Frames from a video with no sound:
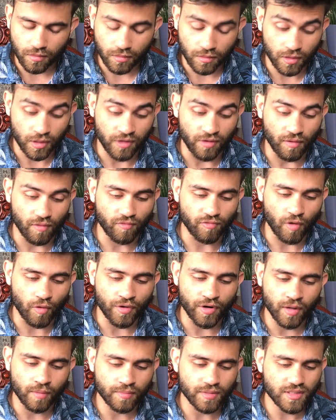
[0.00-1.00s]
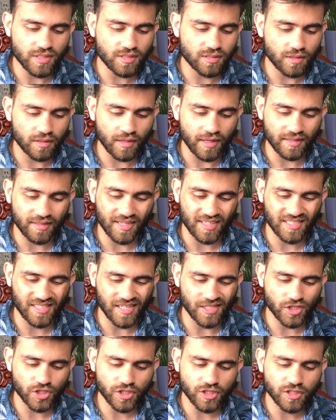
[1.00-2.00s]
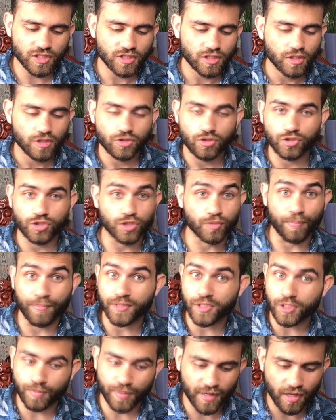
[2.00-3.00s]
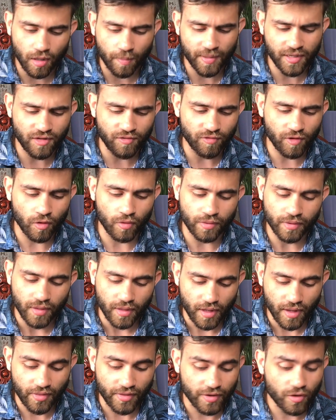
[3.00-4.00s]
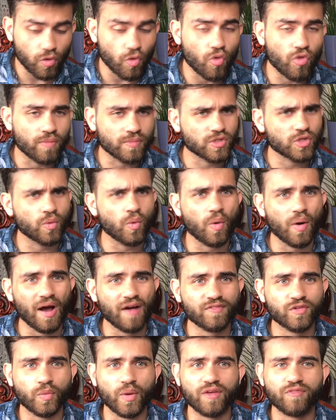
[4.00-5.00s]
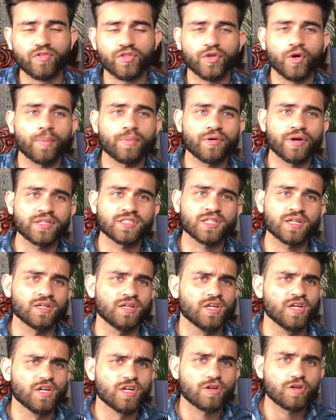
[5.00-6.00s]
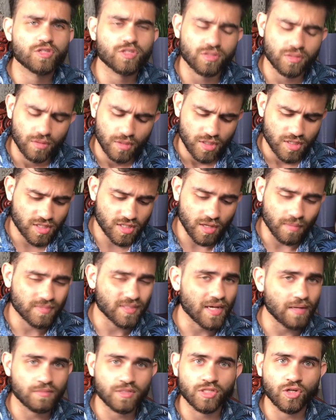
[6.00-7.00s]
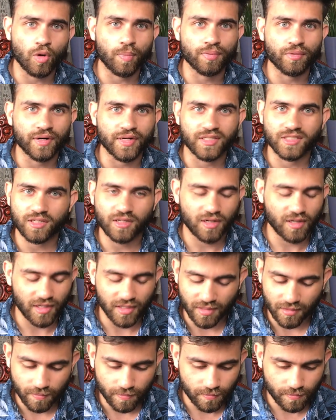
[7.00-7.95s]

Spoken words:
the phone numbers, like the extensions, so you just pick up any phone and then call them, so you won't have to wait for the operator, because sometimes the operator, like